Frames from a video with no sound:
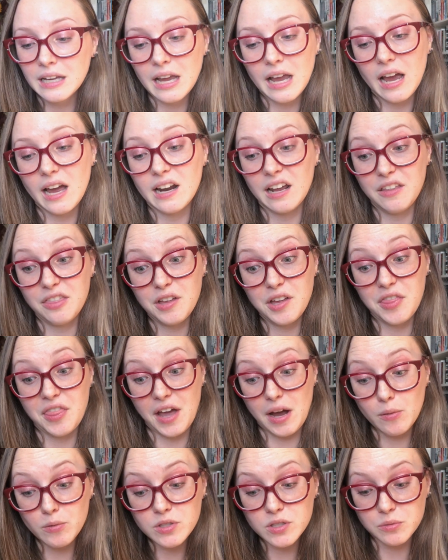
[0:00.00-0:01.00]
And I thought
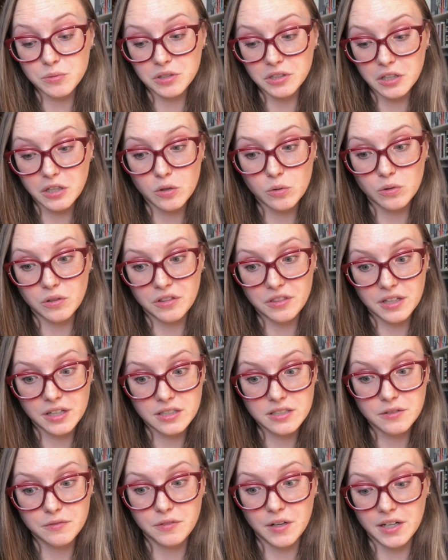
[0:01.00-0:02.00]
that was a really cool thing
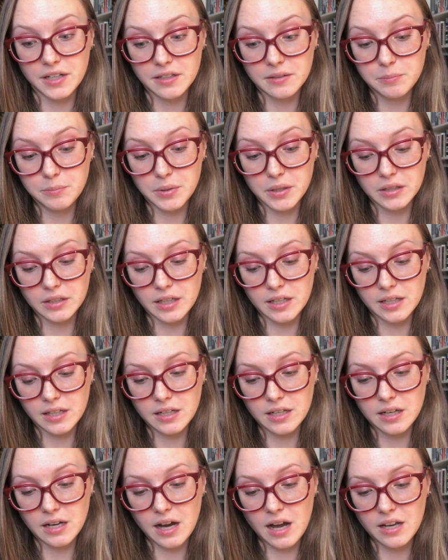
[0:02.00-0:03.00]
to find, but
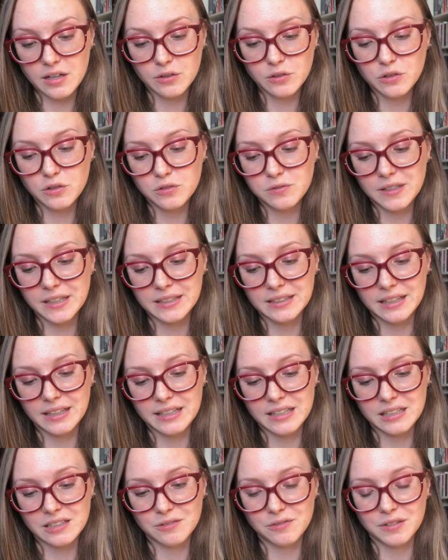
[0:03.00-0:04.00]
like, I don't know if I'd
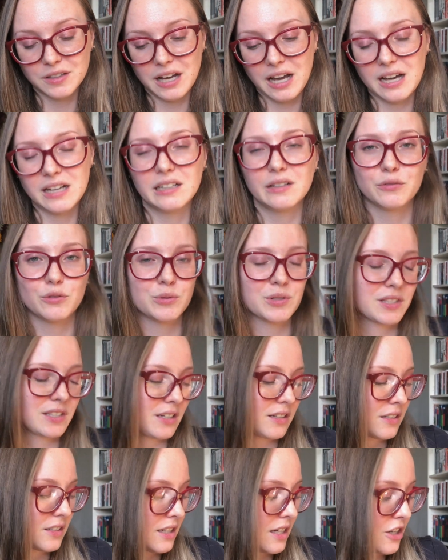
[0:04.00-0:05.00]
like it if it had everyone's
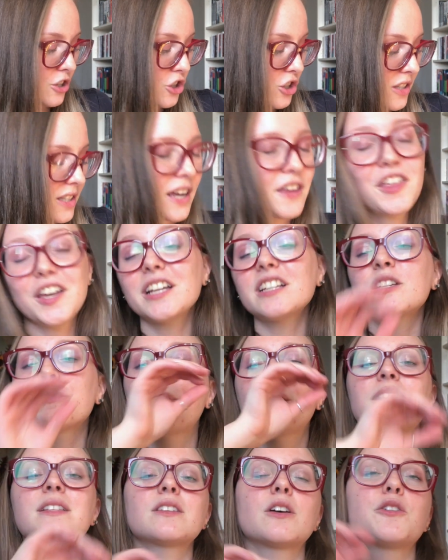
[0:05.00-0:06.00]
annotations. I think it
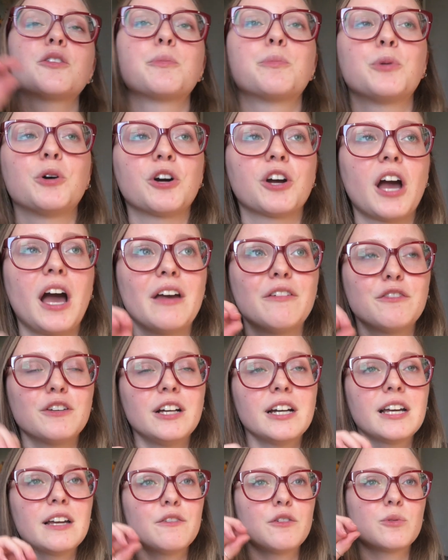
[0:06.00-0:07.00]
depends on the book. I feel
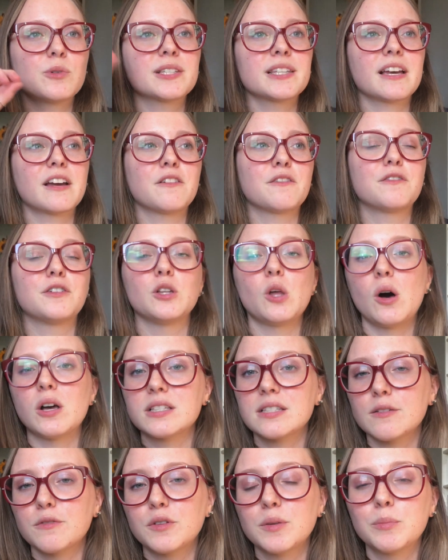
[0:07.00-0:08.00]
like if it was like a
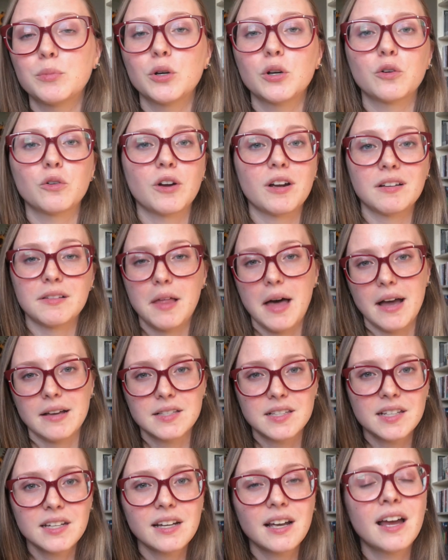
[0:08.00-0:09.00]
philosophy book or a
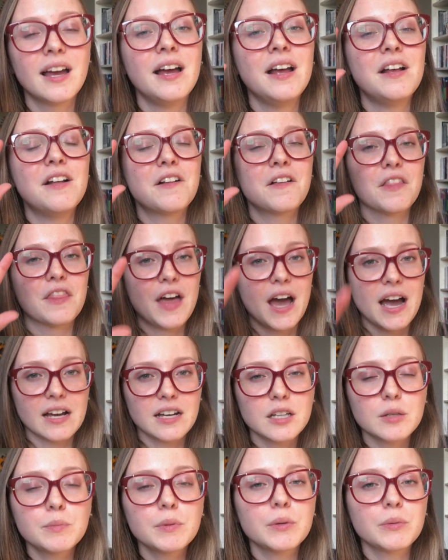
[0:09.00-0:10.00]
classic, that
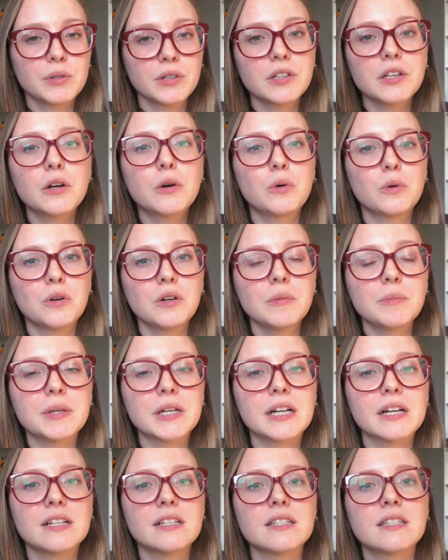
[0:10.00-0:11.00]
could be really cool
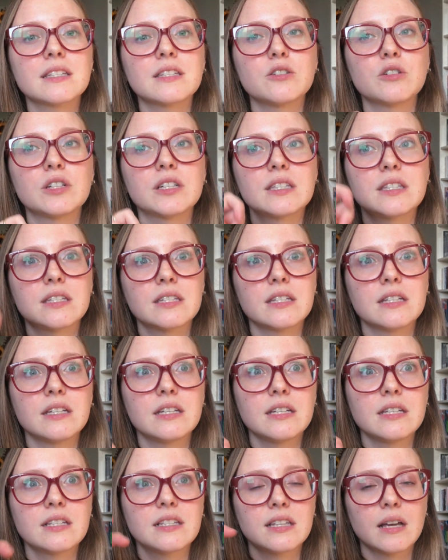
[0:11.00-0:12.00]
because you could
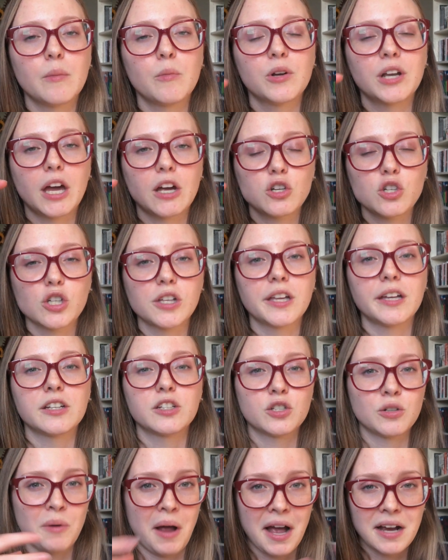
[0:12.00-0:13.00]
see someone actually
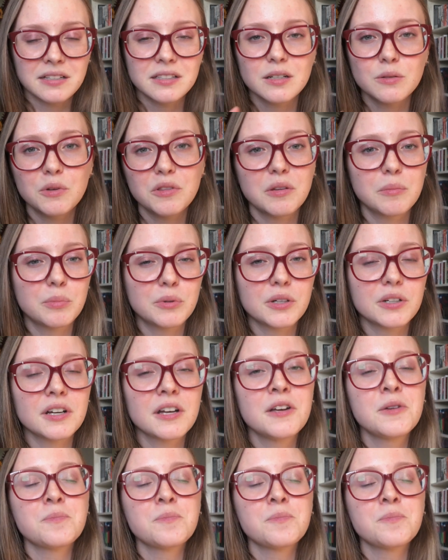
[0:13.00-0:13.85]
interacting with the book.